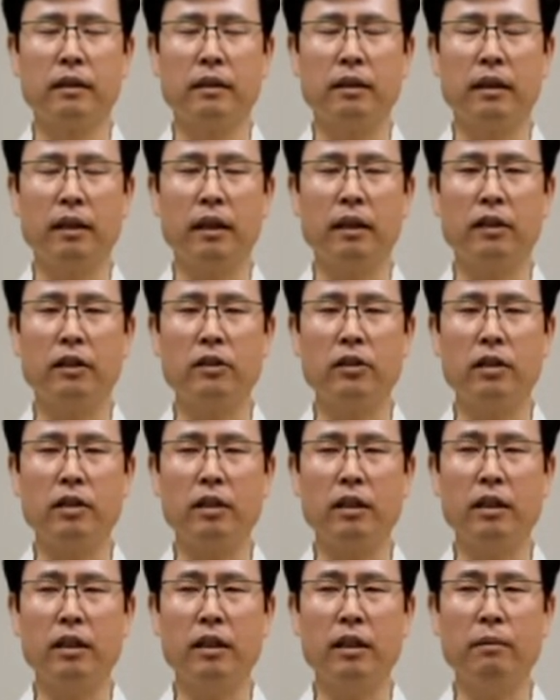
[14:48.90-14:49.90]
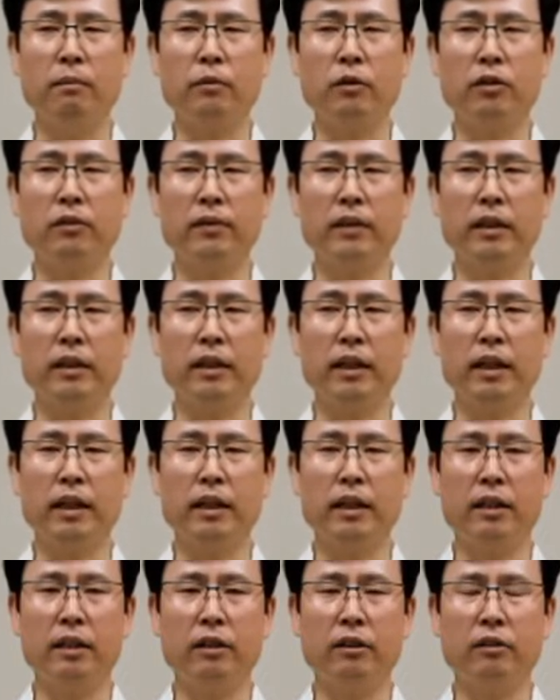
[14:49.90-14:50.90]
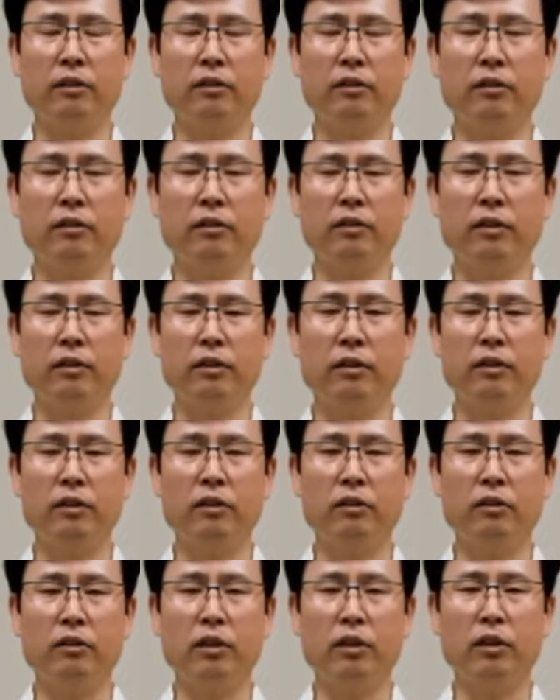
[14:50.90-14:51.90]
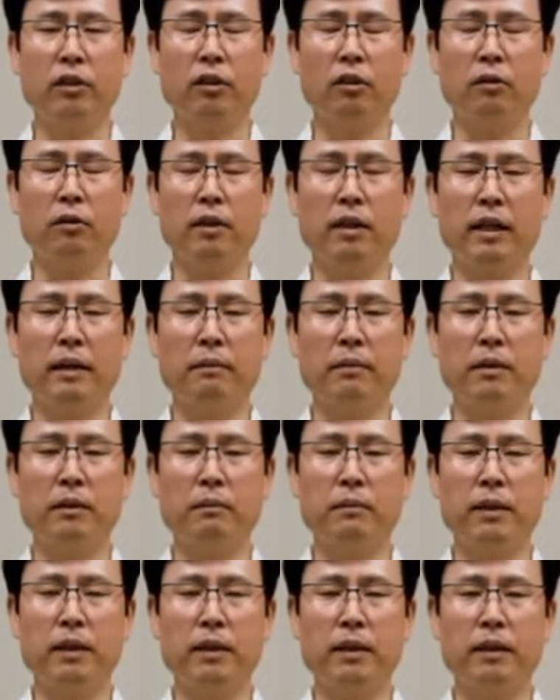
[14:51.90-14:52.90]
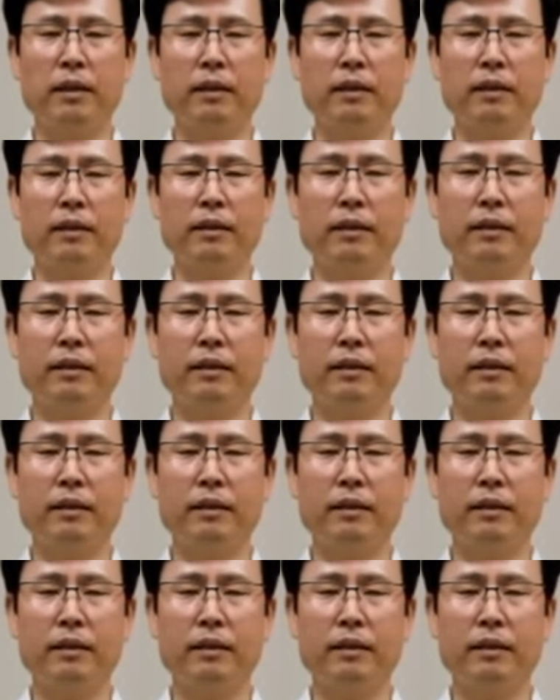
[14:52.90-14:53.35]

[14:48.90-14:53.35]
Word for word: Energies keep moving down to your lower abdomen